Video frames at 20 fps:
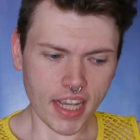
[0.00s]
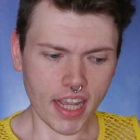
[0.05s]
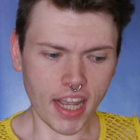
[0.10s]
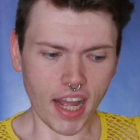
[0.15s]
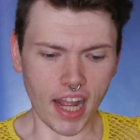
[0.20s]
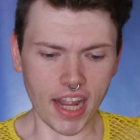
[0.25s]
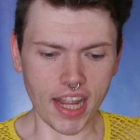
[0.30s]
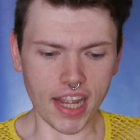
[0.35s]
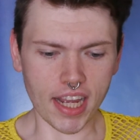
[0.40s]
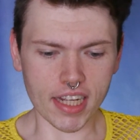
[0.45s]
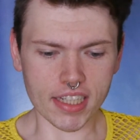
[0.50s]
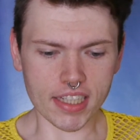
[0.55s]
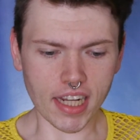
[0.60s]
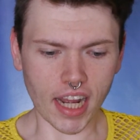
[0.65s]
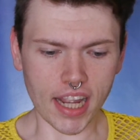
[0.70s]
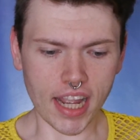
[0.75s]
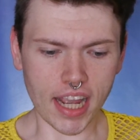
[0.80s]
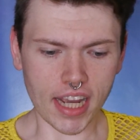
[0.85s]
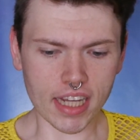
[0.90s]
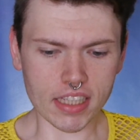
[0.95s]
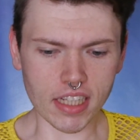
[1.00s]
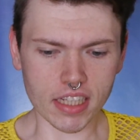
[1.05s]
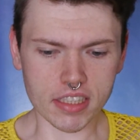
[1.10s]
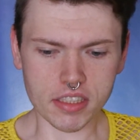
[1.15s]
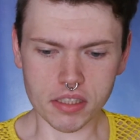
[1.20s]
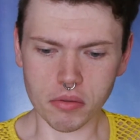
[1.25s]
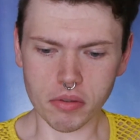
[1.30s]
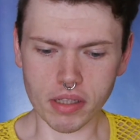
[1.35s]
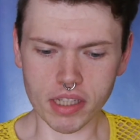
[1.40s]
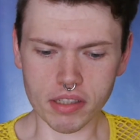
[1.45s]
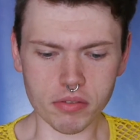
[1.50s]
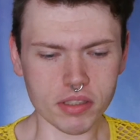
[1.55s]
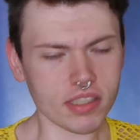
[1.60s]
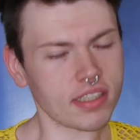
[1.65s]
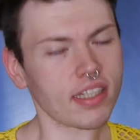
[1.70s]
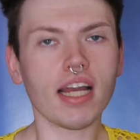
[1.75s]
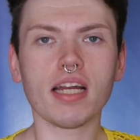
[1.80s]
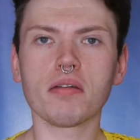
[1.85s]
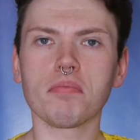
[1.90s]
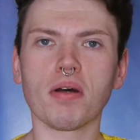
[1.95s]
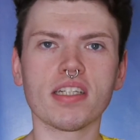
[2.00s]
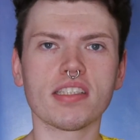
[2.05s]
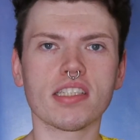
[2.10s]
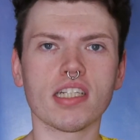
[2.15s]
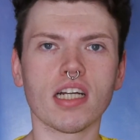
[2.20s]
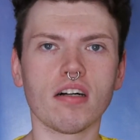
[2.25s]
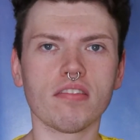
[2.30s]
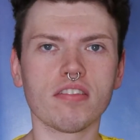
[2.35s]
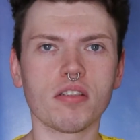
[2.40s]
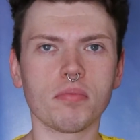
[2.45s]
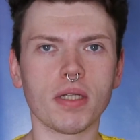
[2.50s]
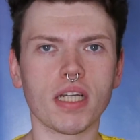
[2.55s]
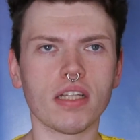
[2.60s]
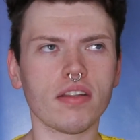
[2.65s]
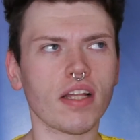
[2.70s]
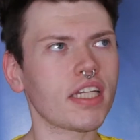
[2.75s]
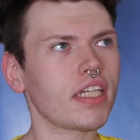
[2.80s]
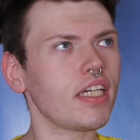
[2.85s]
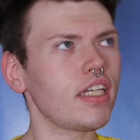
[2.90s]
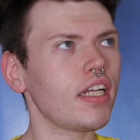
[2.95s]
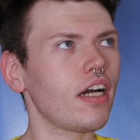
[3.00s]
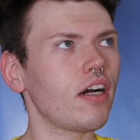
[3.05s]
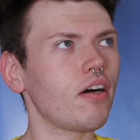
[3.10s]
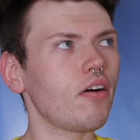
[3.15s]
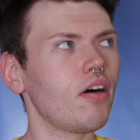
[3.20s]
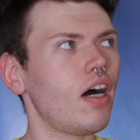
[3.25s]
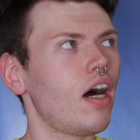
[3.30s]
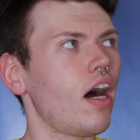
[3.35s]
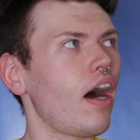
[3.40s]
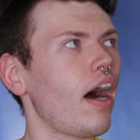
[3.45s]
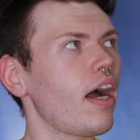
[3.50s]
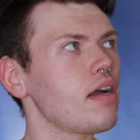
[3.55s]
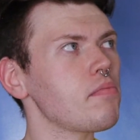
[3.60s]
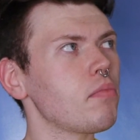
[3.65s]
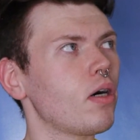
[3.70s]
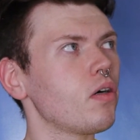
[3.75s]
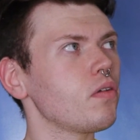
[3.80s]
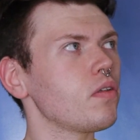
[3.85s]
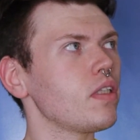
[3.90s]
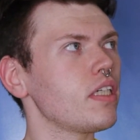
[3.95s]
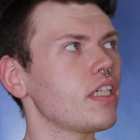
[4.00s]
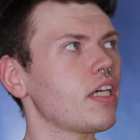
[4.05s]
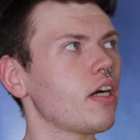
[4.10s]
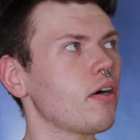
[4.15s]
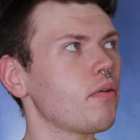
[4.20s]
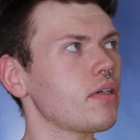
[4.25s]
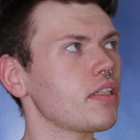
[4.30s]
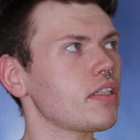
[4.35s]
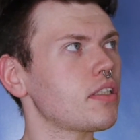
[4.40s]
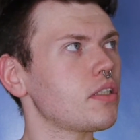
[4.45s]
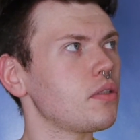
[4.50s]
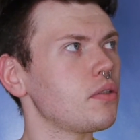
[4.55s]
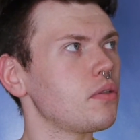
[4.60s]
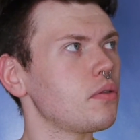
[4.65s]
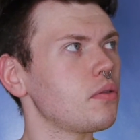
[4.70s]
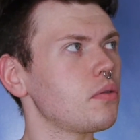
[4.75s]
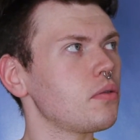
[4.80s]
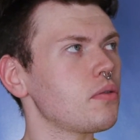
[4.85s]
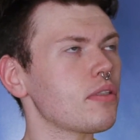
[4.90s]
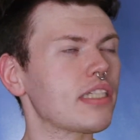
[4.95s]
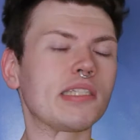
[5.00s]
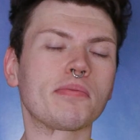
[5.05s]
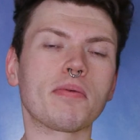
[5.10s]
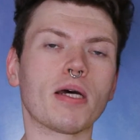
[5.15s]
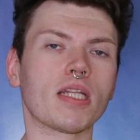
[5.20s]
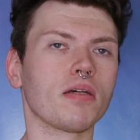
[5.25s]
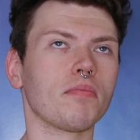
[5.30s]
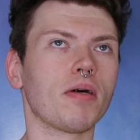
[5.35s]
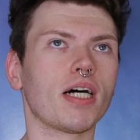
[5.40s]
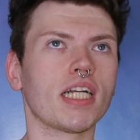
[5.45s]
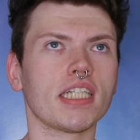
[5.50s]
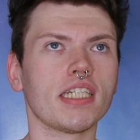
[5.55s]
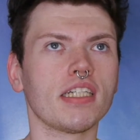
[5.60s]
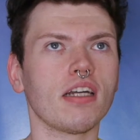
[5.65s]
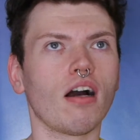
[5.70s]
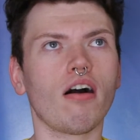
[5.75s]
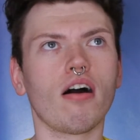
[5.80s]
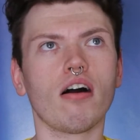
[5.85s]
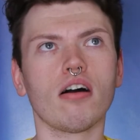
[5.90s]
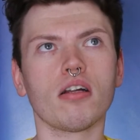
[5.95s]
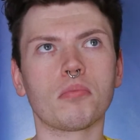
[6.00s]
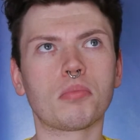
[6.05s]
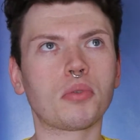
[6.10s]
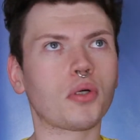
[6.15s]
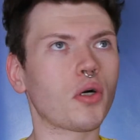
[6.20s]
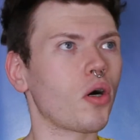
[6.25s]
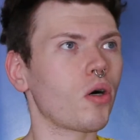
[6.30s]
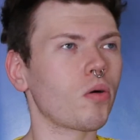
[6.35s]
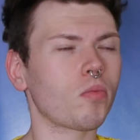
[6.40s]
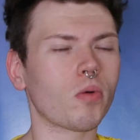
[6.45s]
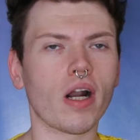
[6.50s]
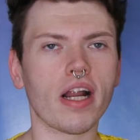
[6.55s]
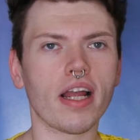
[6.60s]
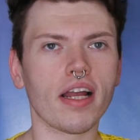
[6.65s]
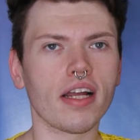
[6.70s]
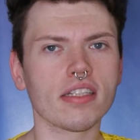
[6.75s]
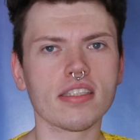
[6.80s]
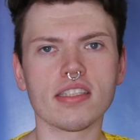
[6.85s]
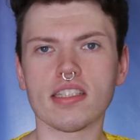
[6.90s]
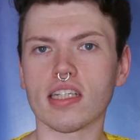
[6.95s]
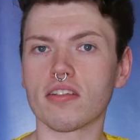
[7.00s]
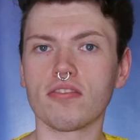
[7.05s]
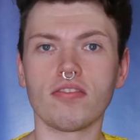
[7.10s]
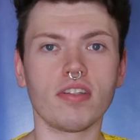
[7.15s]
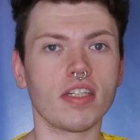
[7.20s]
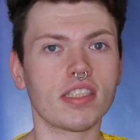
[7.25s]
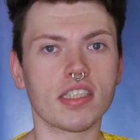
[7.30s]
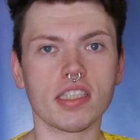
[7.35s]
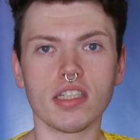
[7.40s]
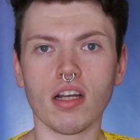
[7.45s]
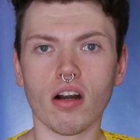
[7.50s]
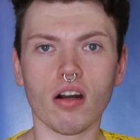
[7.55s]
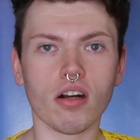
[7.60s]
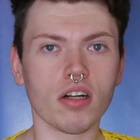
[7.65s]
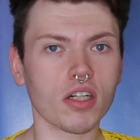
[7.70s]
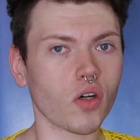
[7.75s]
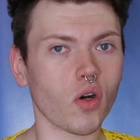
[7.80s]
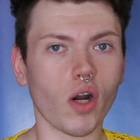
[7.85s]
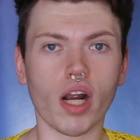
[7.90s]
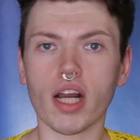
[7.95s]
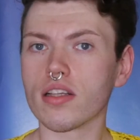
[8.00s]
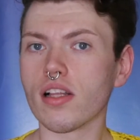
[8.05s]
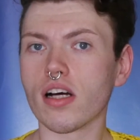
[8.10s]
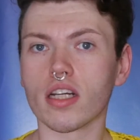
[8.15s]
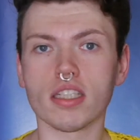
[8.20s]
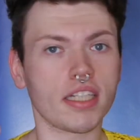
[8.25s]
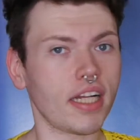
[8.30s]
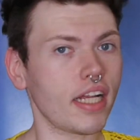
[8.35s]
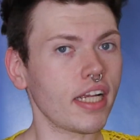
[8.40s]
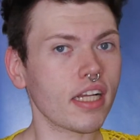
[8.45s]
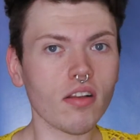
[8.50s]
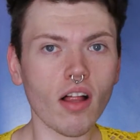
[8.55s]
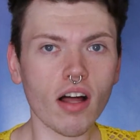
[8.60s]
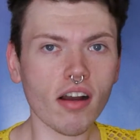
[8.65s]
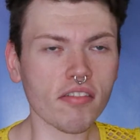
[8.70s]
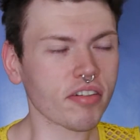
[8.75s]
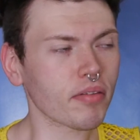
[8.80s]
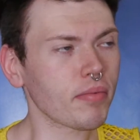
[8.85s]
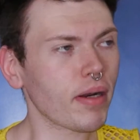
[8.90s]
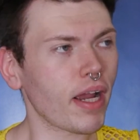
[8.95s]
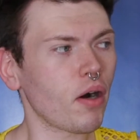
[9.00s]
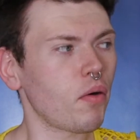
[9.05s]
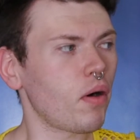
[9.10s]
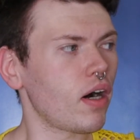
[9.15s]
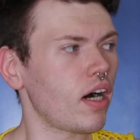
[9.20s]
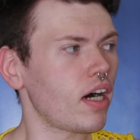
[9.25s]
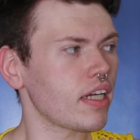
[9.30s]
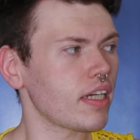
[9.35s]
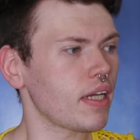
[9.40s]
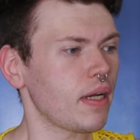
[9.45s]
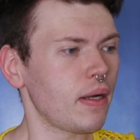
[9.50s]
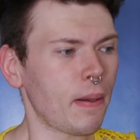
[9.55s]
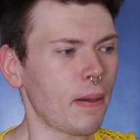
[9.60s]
and I had totally resigned myself to being I'm only going to spend the money on pro brands like Viseart, Krylon, and Inglot from now on,